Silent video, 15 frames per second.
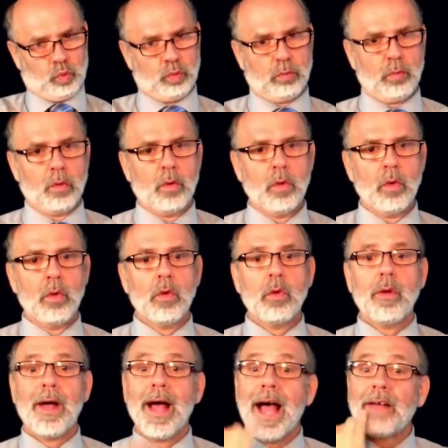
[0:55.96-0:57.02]
Voting
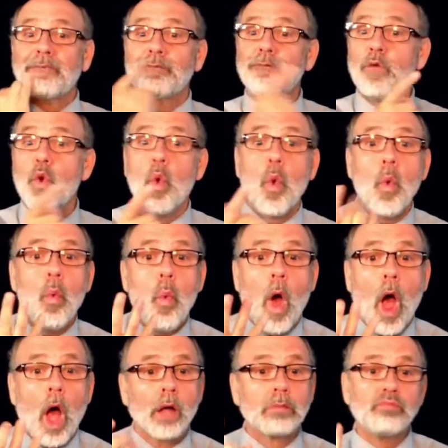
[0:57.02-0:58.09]
stations must be
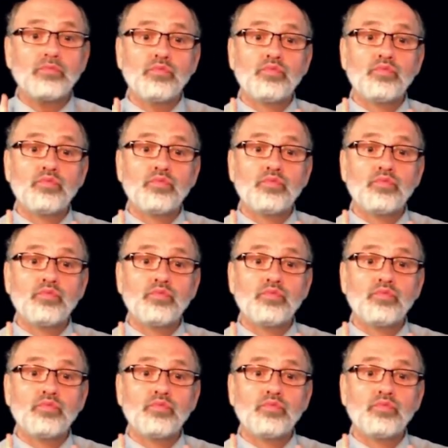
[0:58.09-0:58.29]
accessible.